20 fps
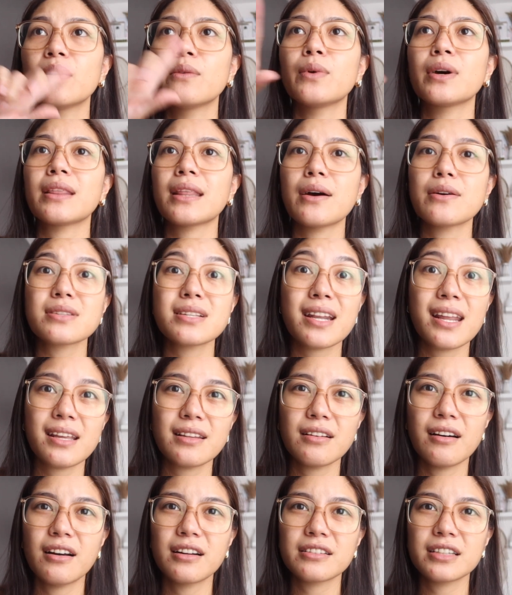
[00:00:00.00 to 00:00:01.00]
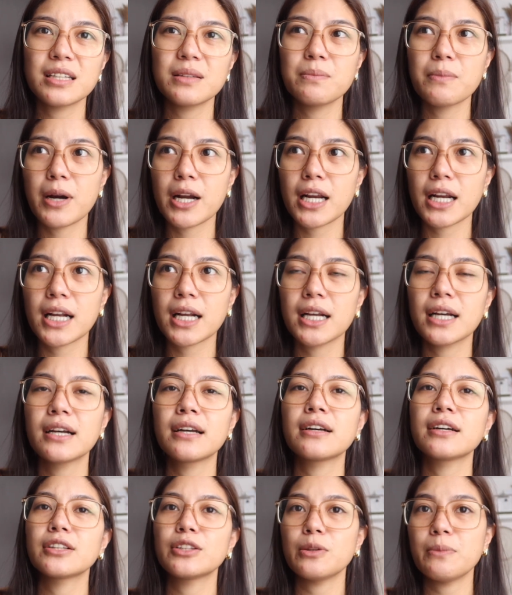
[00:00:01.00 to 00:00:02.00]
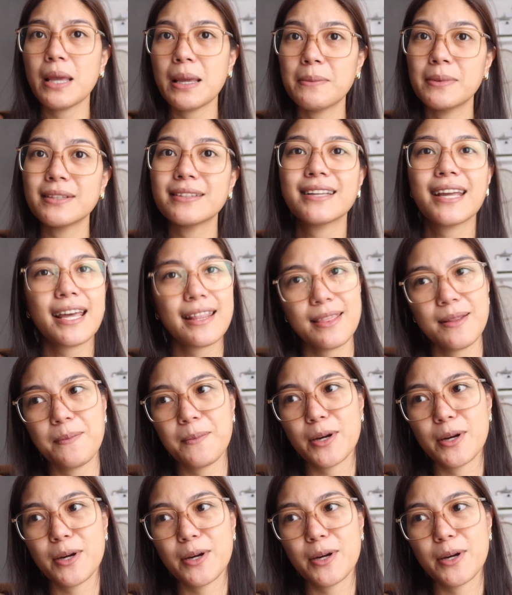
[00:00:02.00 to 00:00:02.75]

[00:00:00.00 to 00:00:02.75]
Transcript: 1,800 mark to be able to get the